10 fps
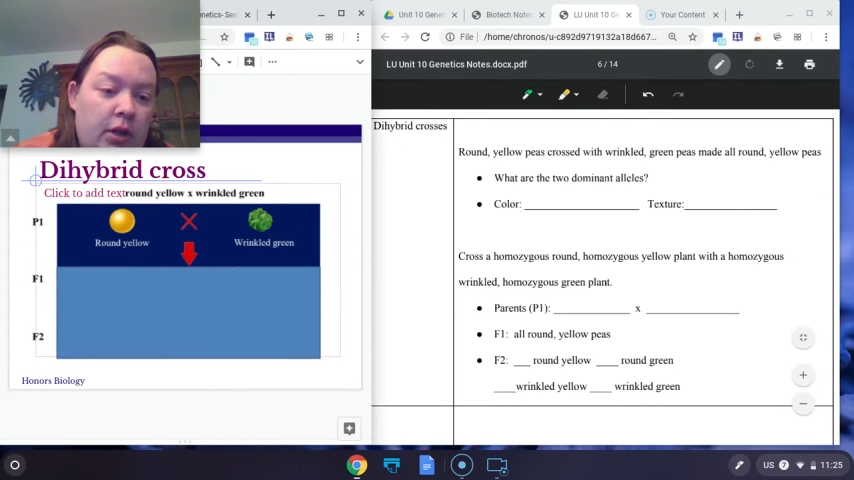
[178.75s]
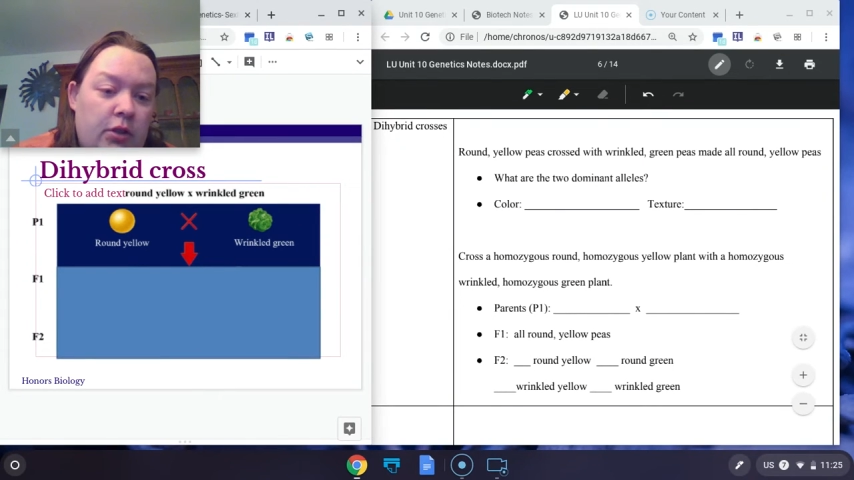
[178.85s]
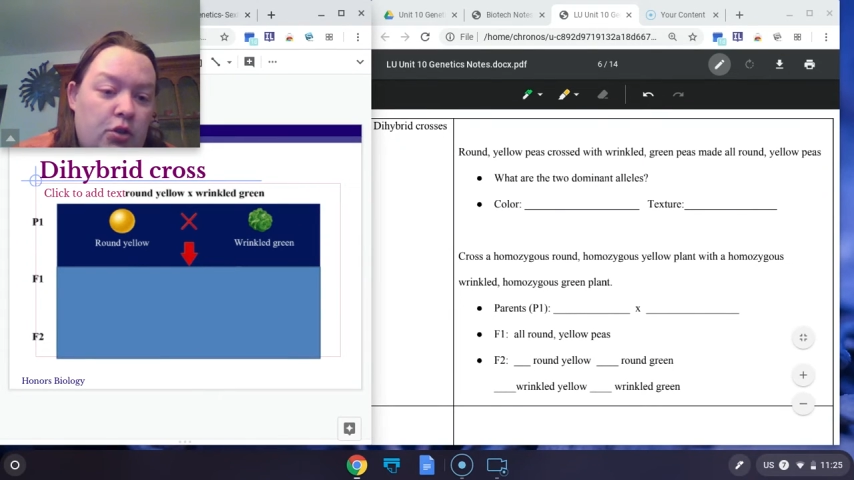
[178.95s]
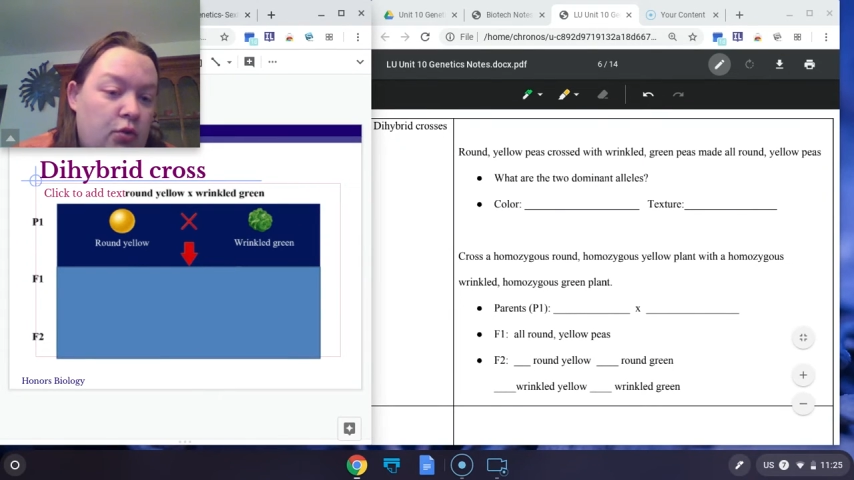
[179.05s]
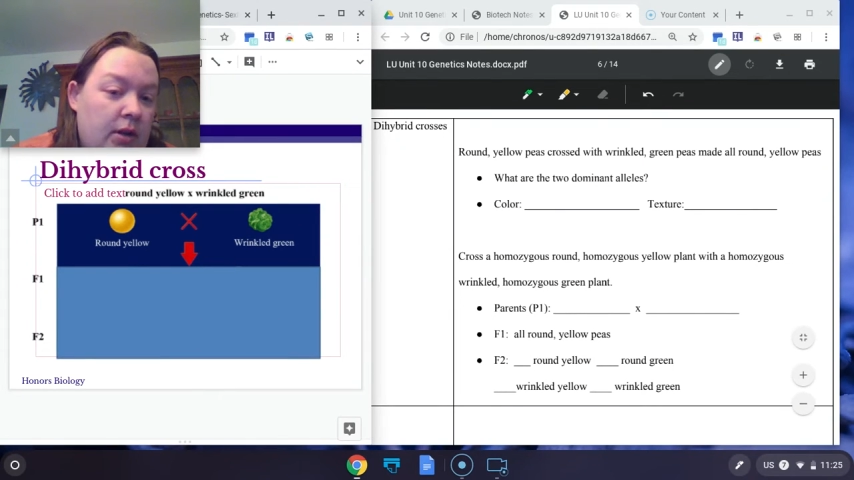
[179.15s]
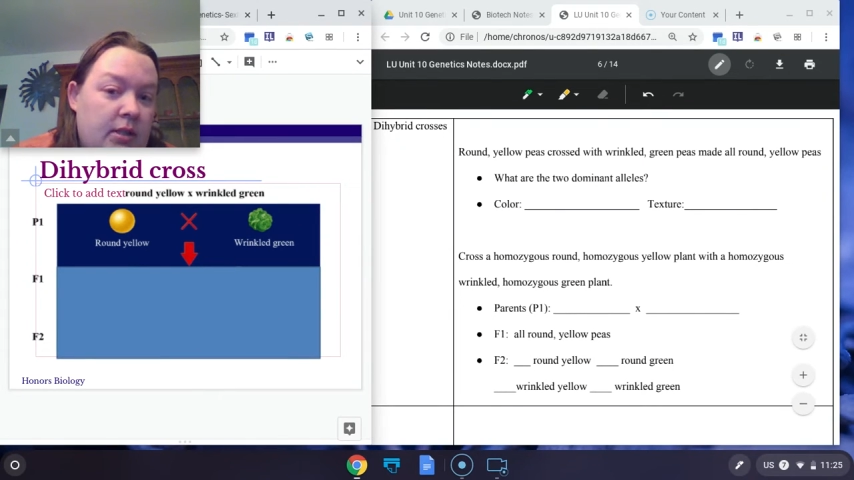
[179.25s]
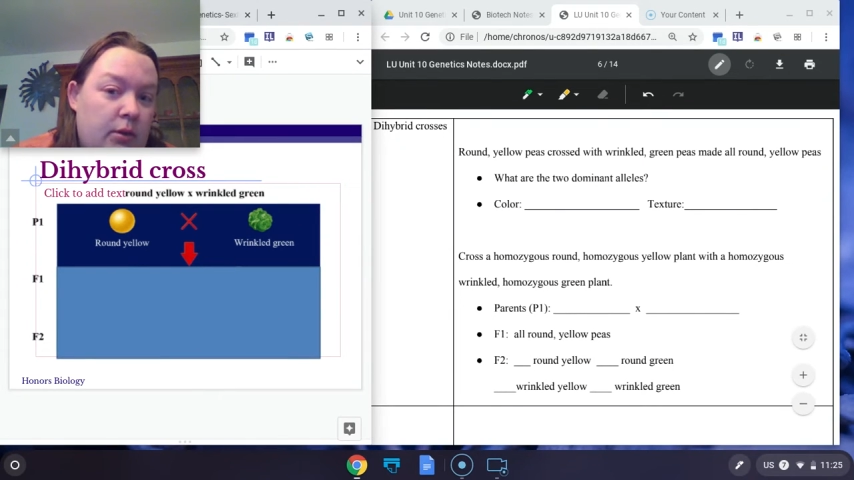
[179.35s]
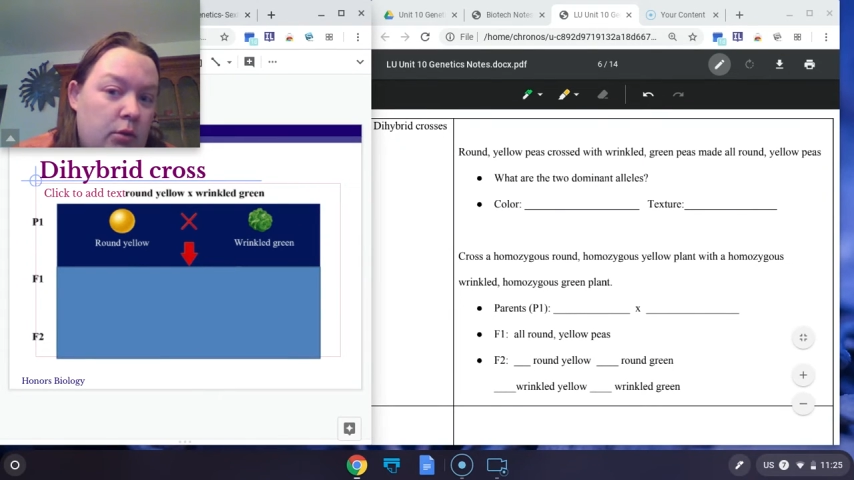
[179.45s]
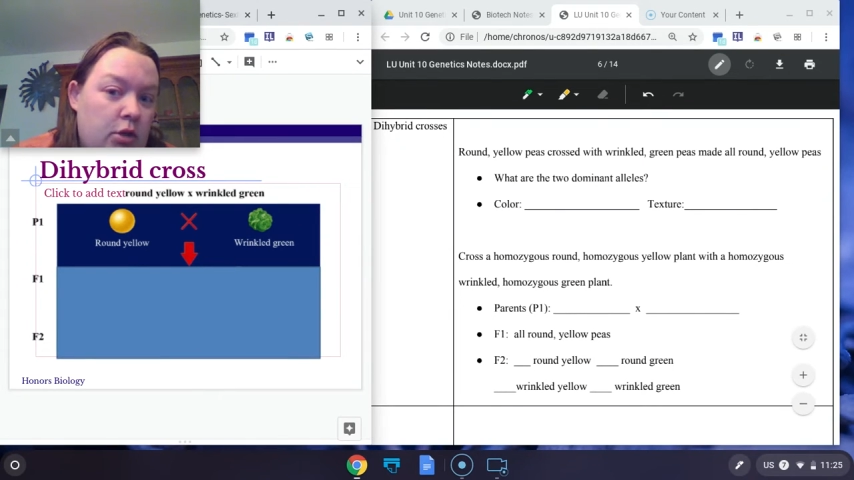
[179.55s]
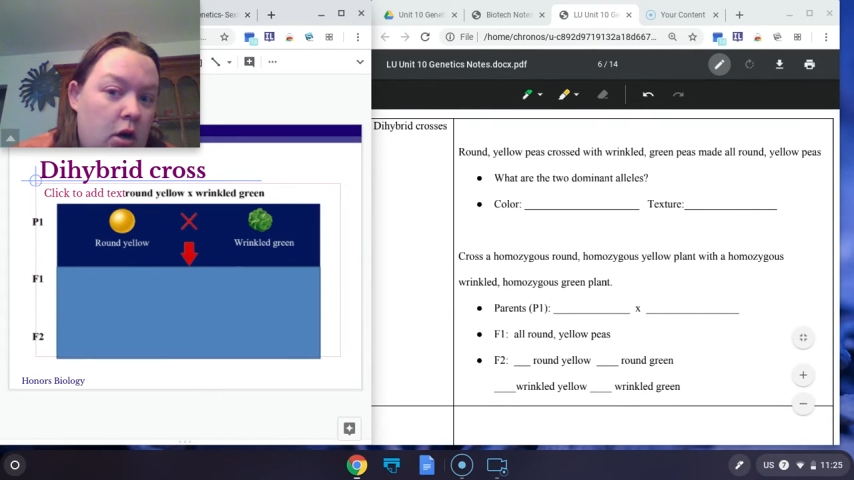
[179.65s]
at the traits
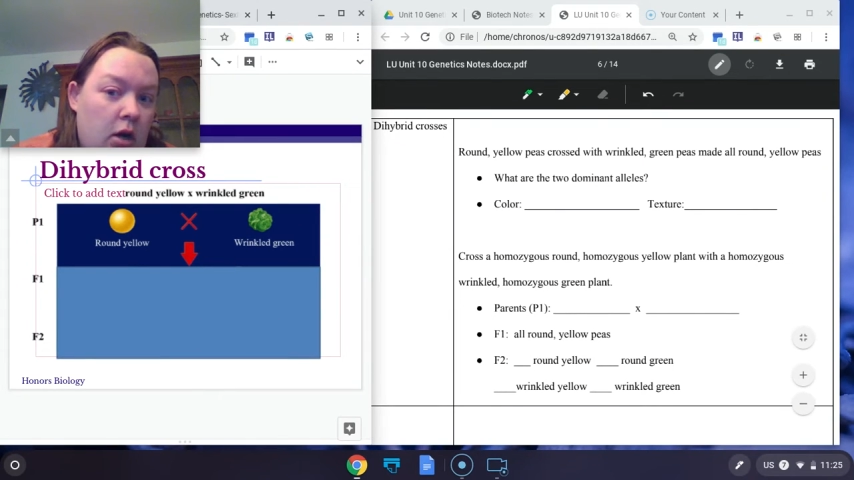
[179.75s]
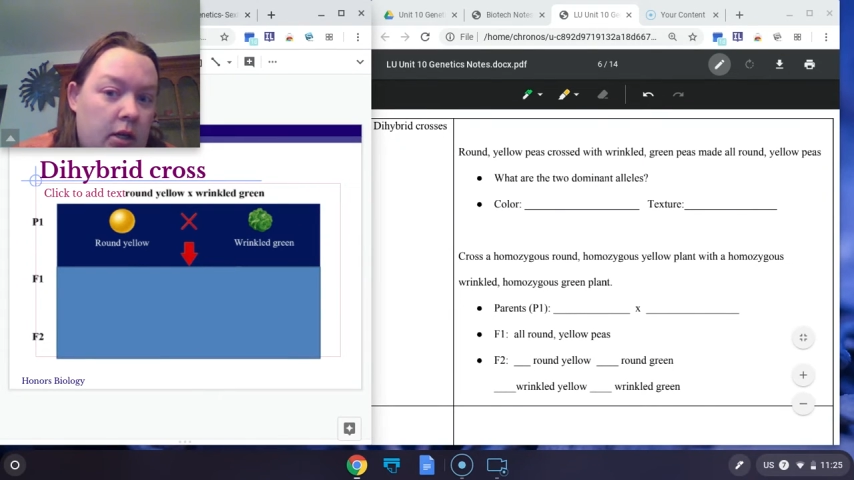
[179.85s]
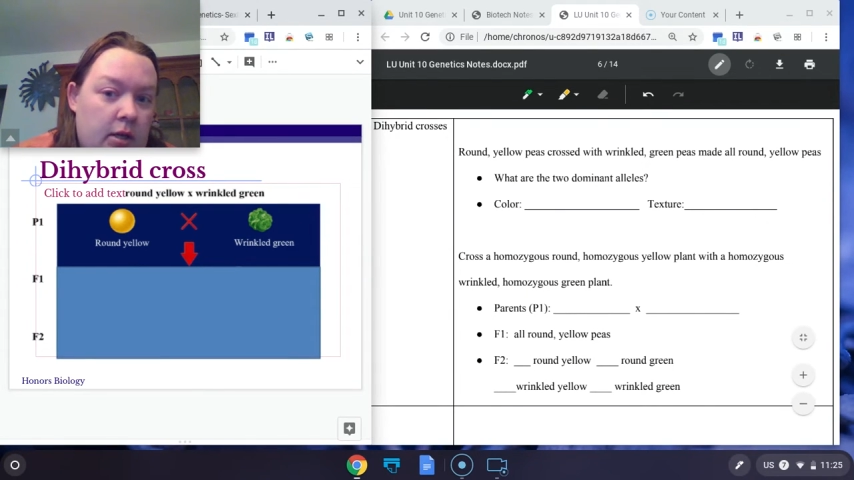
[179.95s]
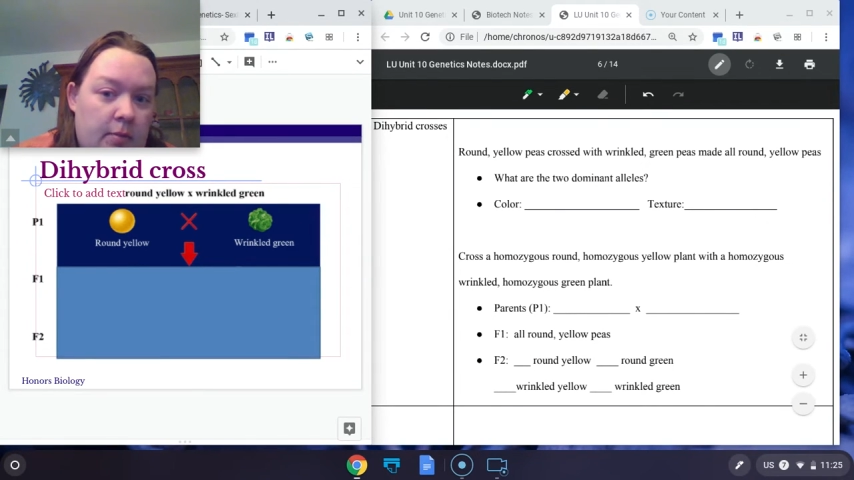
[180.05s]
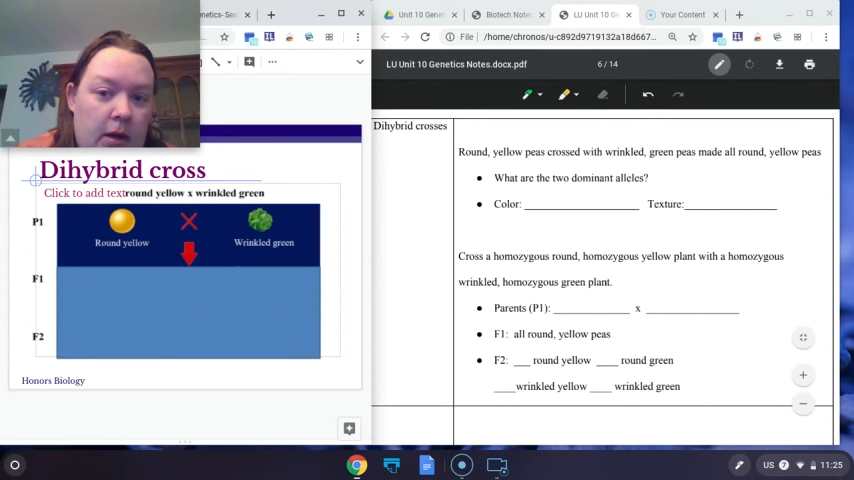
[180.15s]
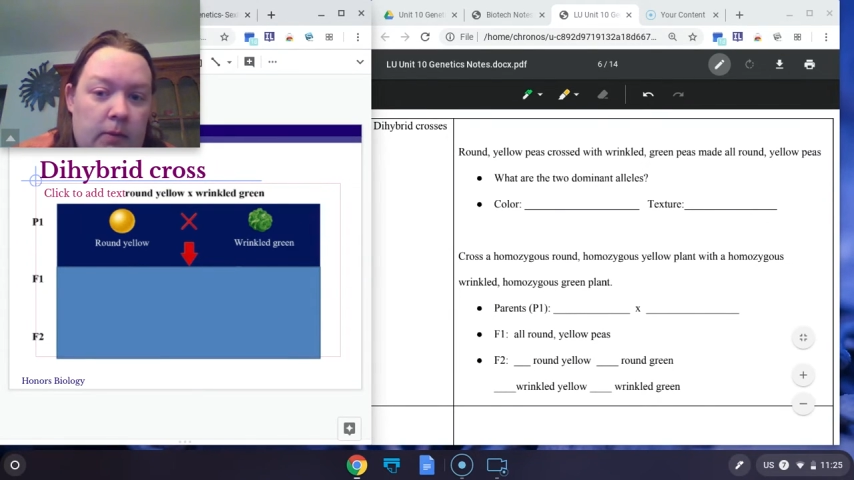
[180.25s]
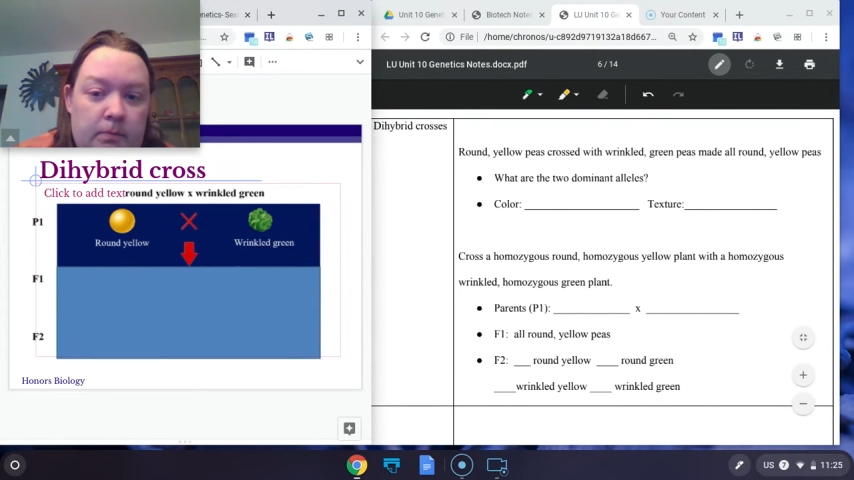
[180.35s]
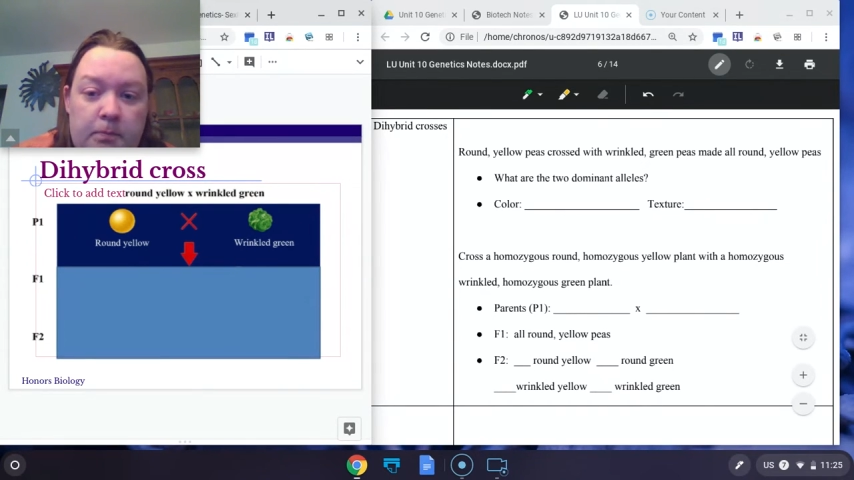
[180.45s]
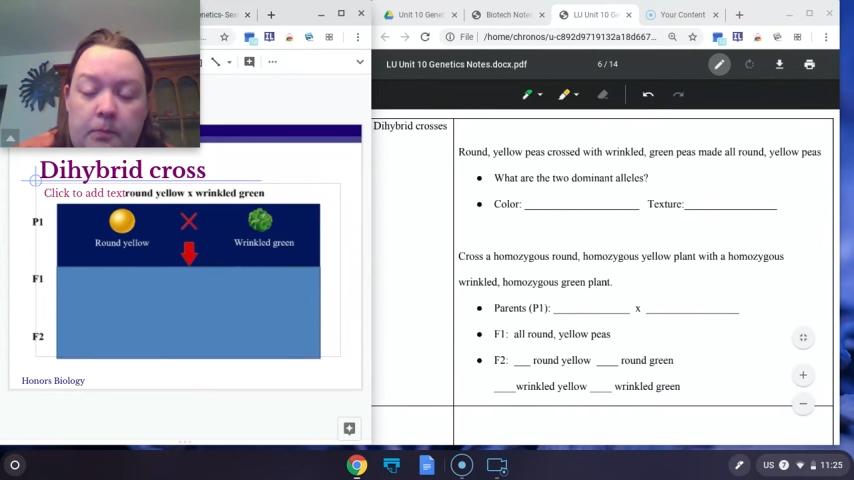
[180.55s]
that we're talking about.